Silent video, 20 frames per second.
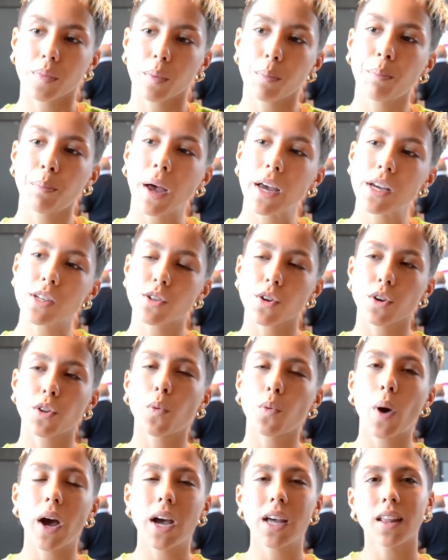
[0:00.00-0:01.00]
based on the
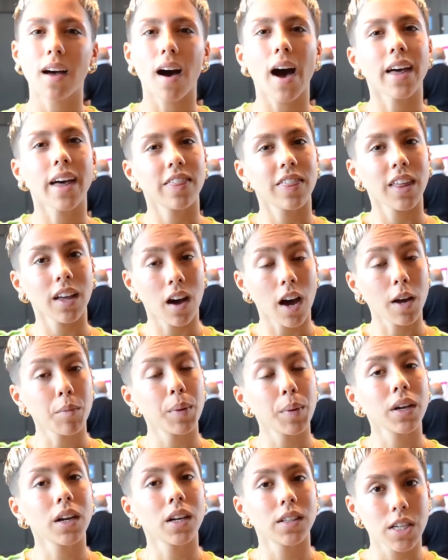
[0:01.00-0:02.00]
way that I think I'd
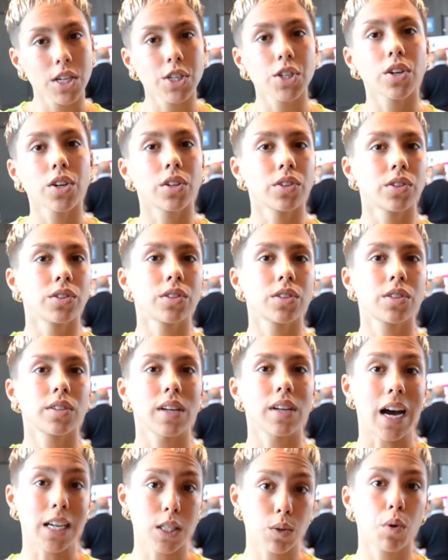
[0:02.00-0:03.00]
been conditioned
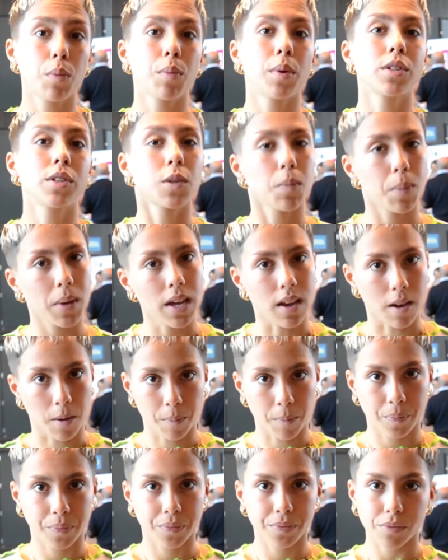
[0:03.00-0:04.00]
as a woman to be.
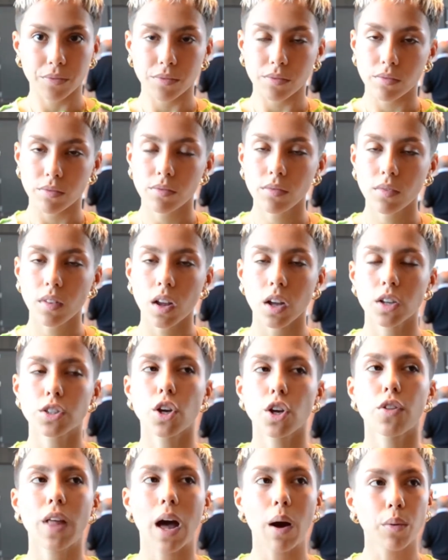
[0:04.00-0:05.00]

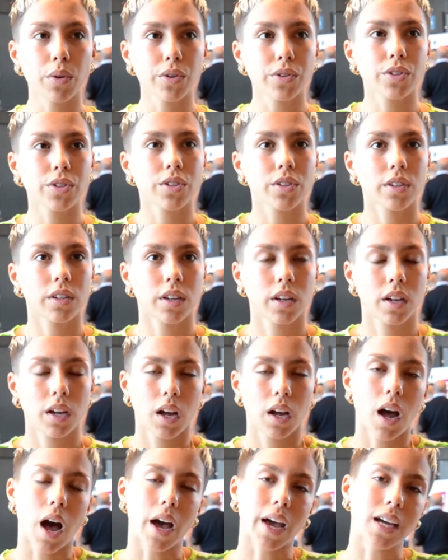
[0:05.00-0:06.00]
So that was,
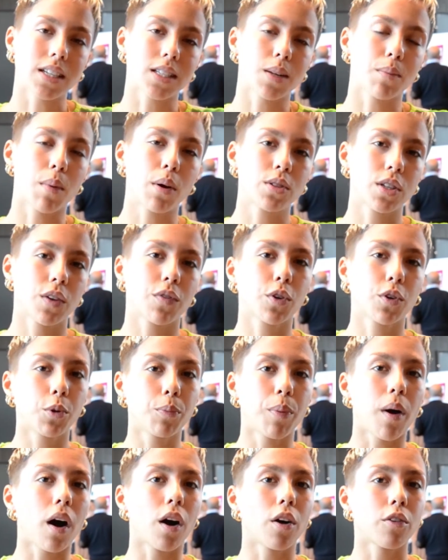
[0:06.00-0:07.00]
I guess, the most difficult
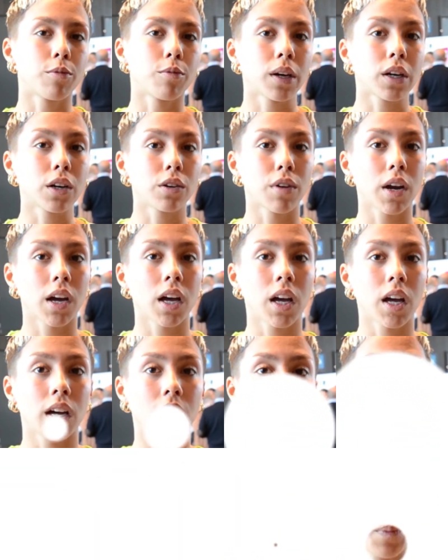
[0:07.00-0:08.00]
part of my career.
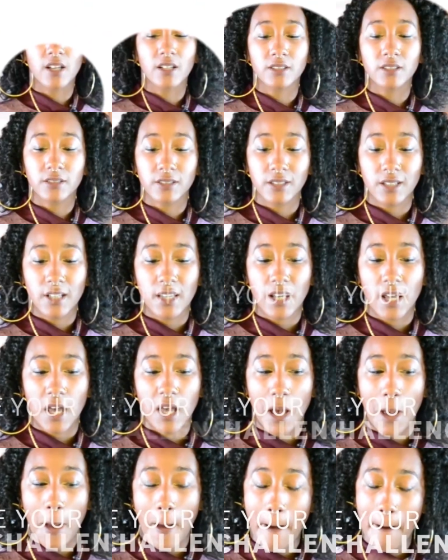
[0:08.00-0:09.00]

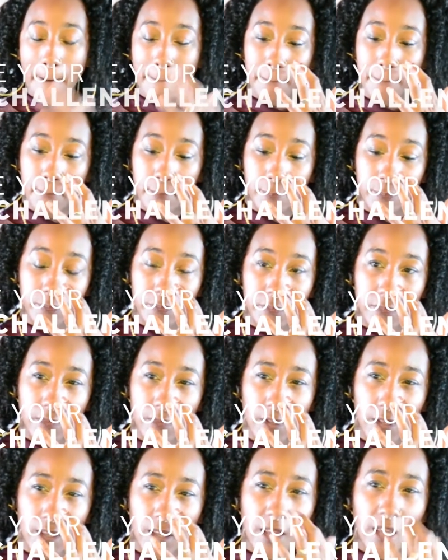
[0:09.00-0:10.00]

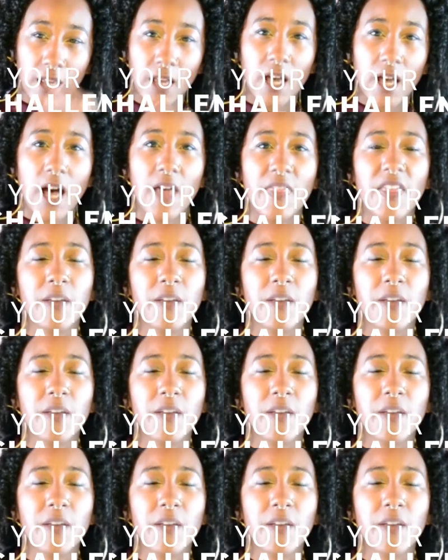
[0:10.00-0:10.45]
I